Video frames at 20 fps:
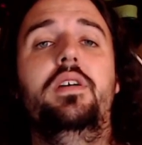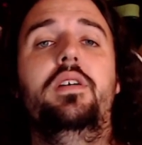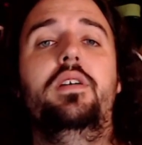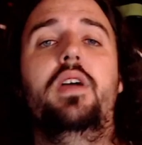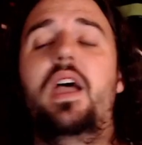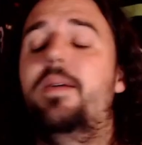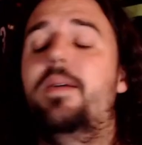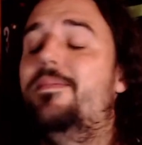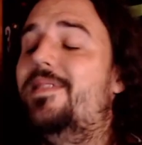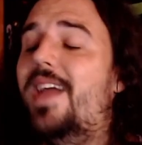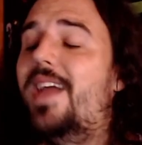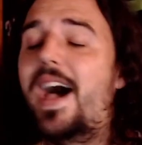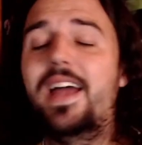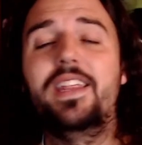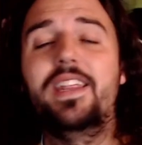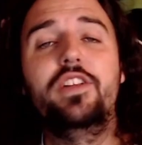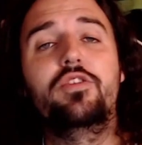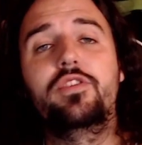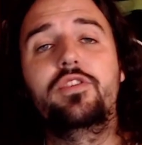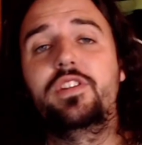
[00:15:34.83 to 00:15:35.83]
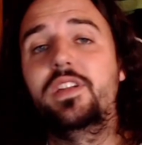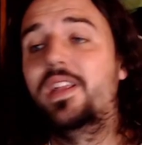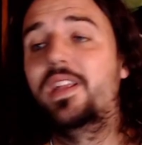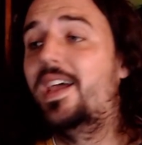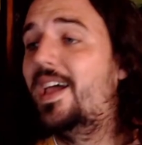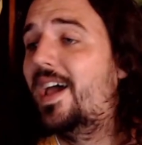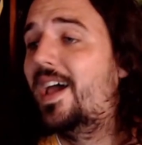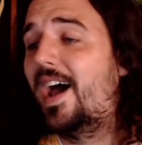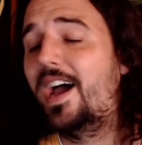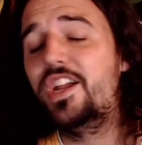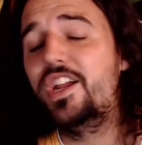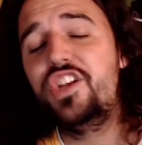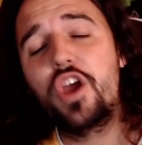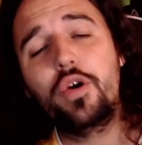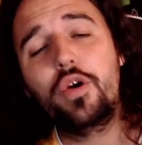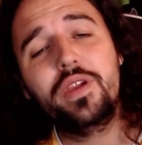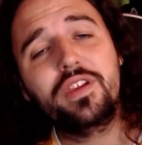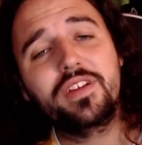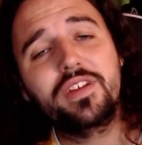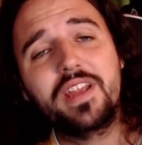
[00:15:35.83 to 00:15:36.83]
I'm not interested. I know
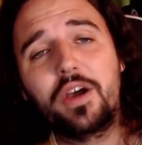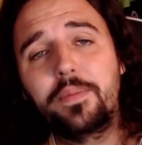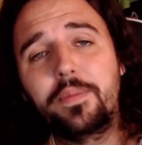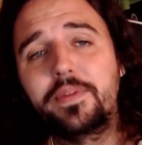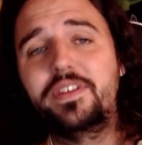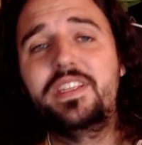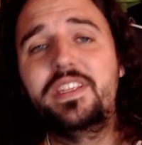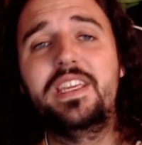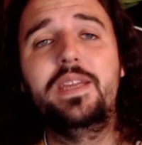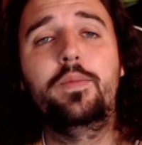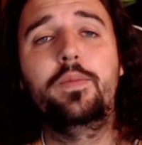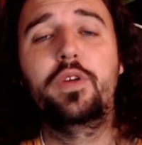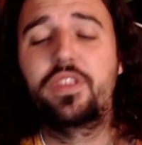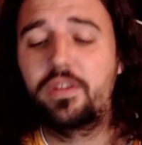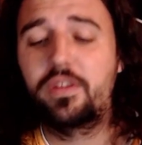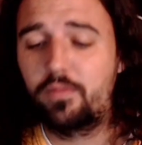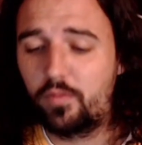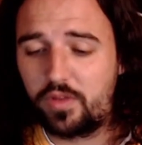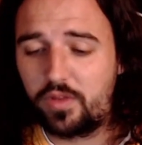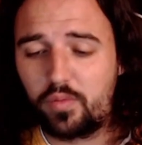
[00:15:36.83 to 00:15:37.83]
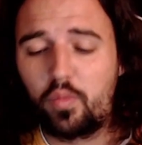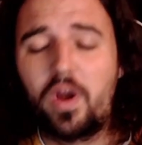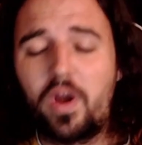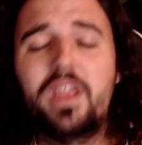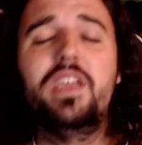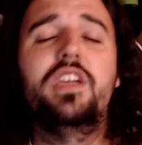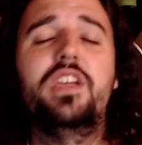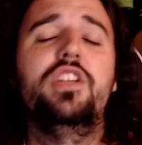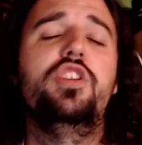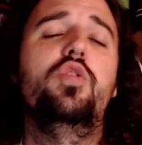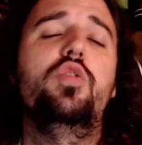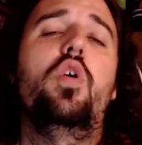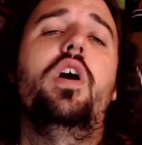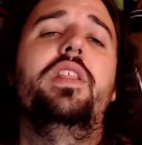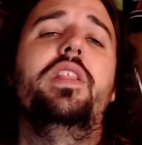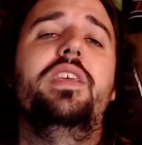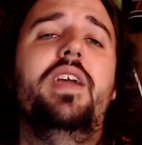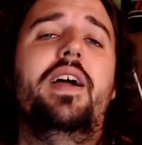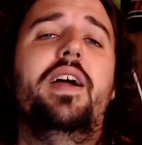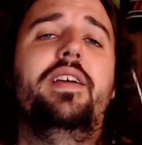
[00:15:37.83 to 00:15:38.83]
he could help the team with what he can do on
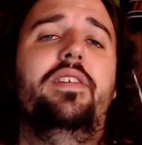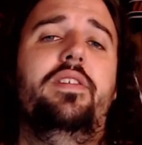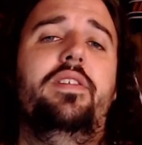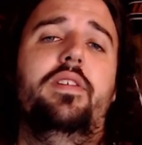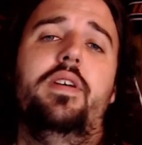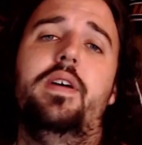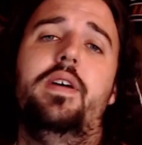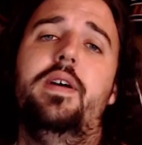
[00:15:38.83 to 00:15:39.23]
the ice.